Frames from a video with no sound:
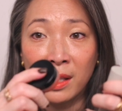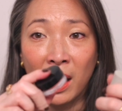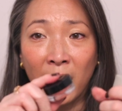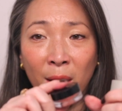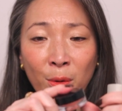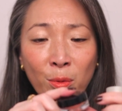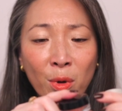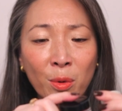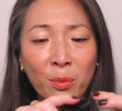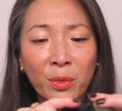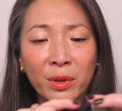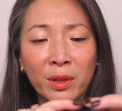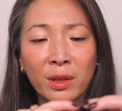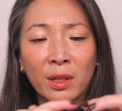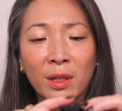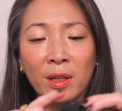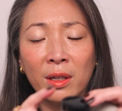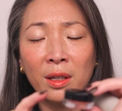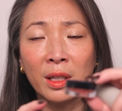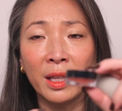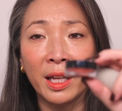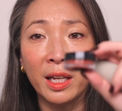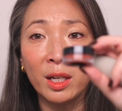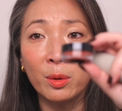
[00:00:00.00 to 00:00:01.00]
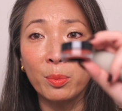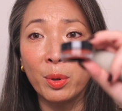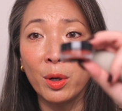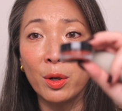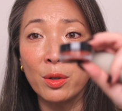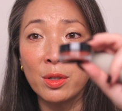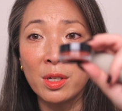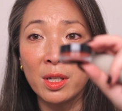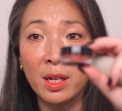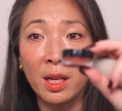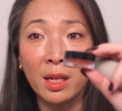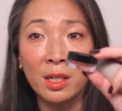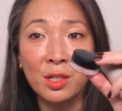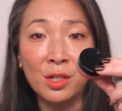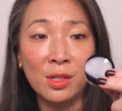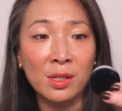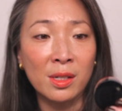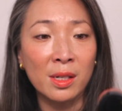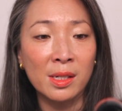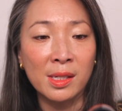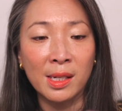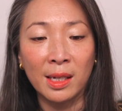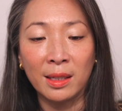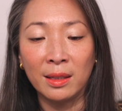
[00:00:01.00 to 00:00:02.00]
I went with the Clé de Peau today just
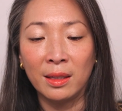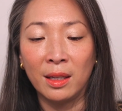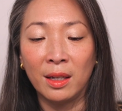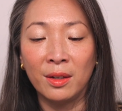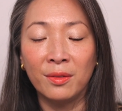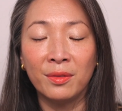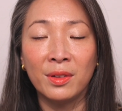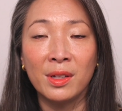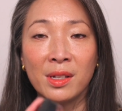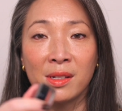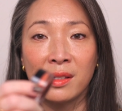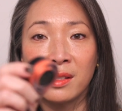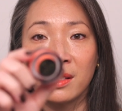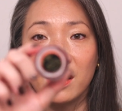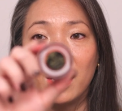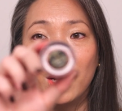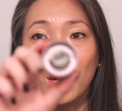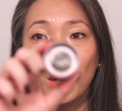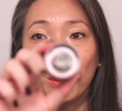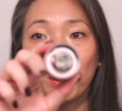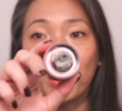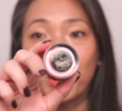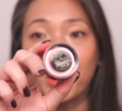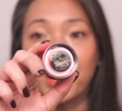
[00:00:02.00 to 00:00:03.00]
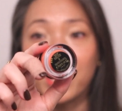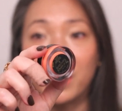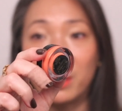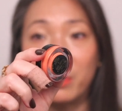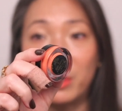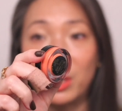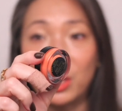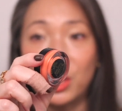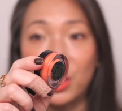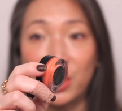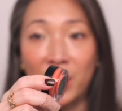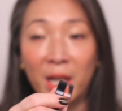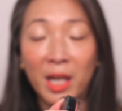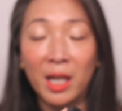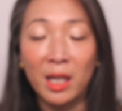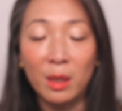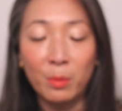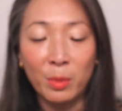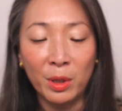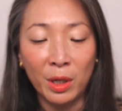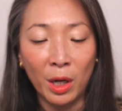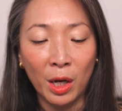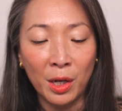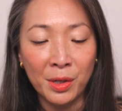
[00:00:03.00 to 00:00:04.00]
because I love this persimmon
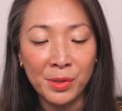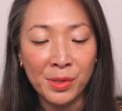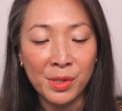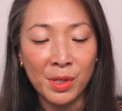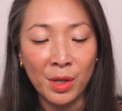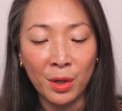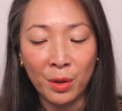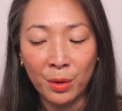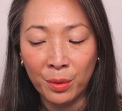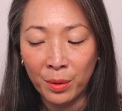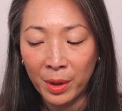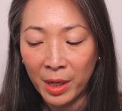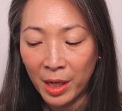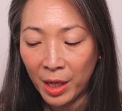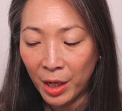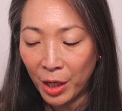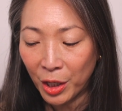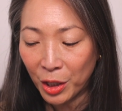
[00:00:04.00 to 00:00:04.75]
shade, but also,